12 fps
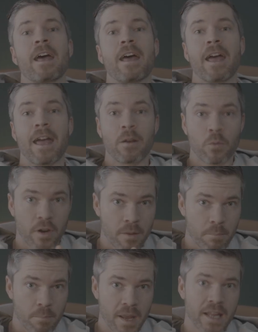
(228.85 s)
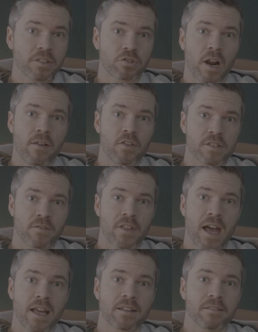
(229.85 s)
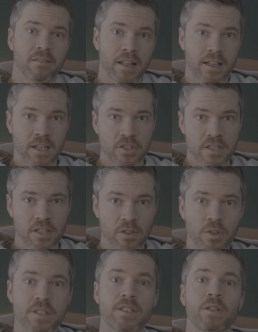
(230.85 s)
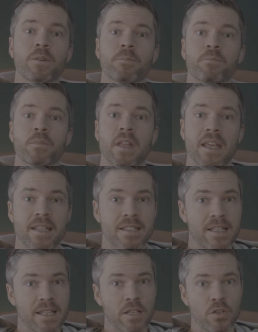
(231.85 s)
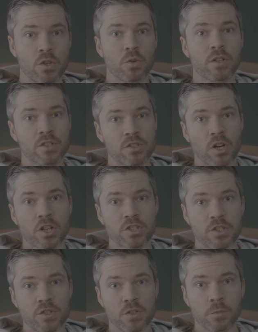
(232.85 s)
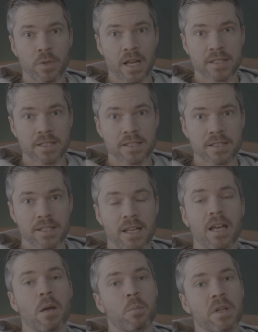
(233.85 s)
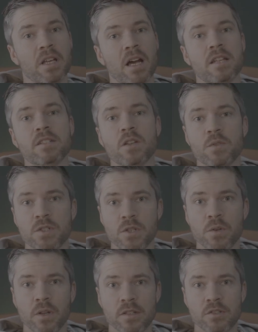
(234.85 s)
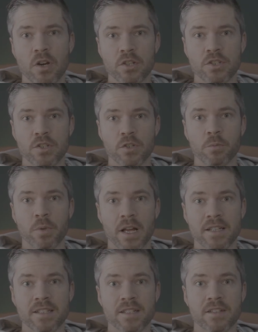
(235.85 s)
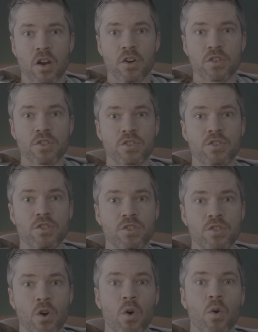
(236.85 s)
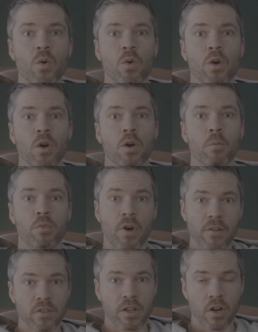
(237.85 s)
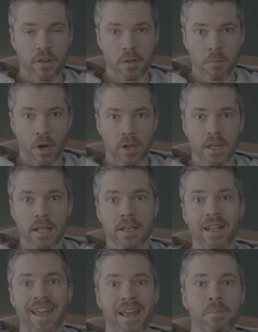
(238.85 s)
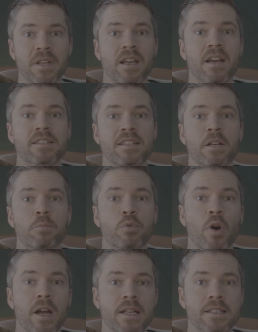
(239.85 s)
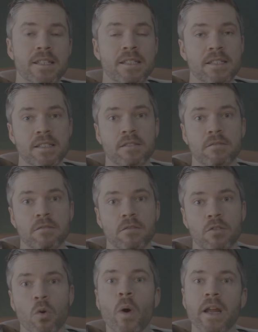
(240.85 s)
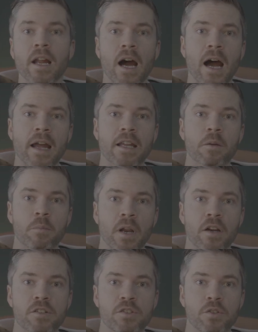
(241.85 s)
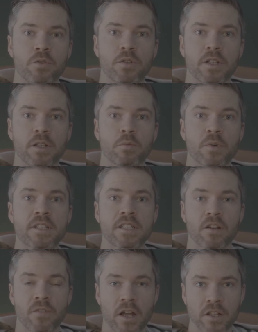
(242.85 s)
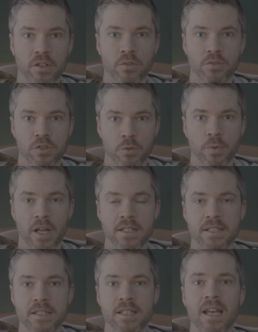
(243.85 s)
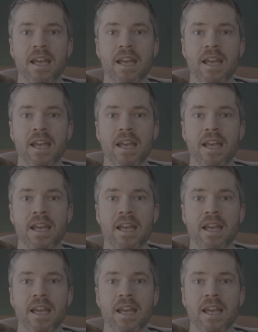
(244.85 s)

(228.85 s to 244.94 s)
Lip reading: And one of the main drivers of that, like I just alluded to, is the new construction duplexes. Because those new construction duplexes are so prevalent on the market, and because their price is quite high compared to the resale value duplexes,